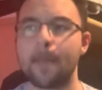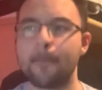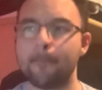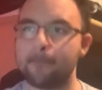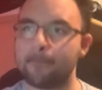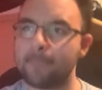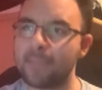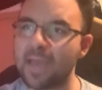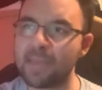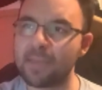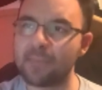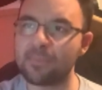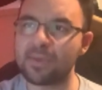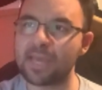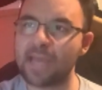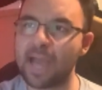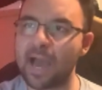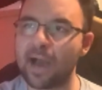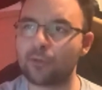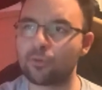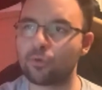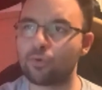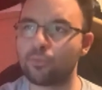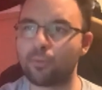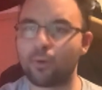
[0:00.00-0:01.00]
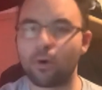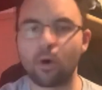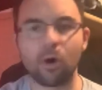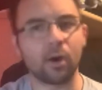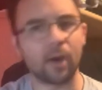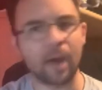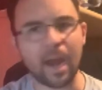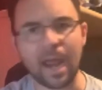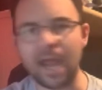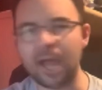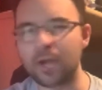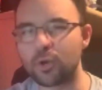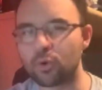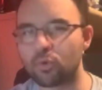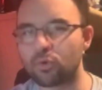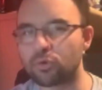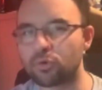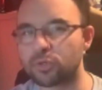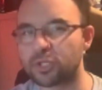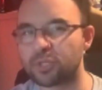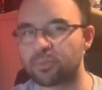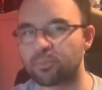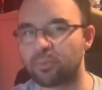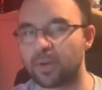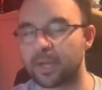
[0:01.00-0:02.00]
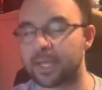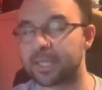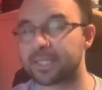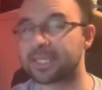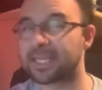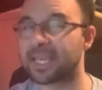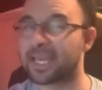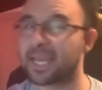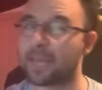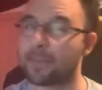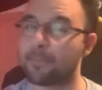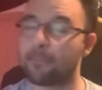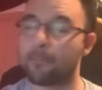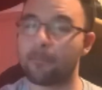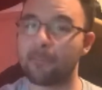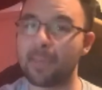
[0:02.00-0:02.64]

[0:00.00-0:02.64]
Maybe Alubar and or Spriggan's Kit,